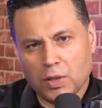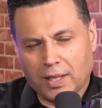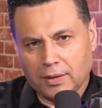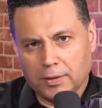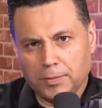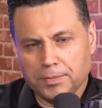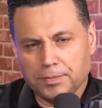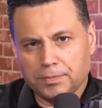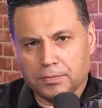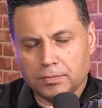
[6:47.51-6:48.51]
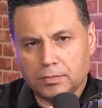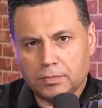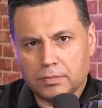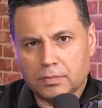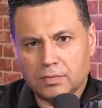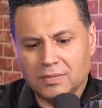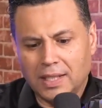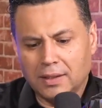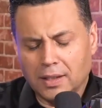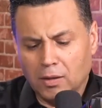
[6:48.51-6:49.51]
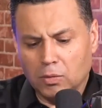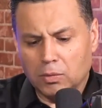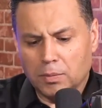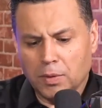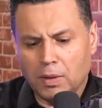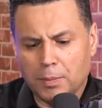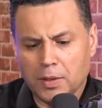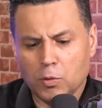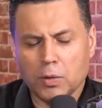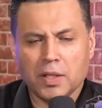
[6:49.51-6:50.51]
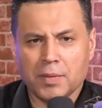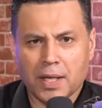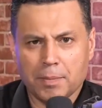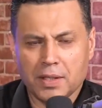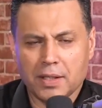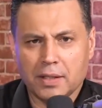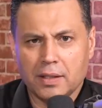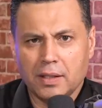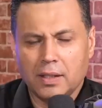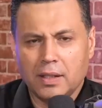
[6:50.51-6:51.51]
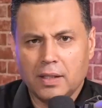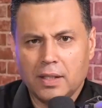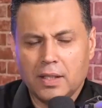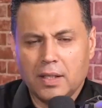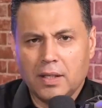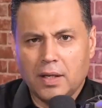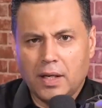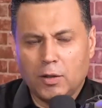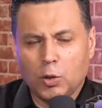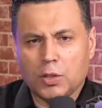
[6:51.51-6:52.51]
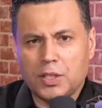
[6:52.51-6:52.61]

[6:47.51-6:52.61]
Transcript: than what you actually took as a loan from the credit card company.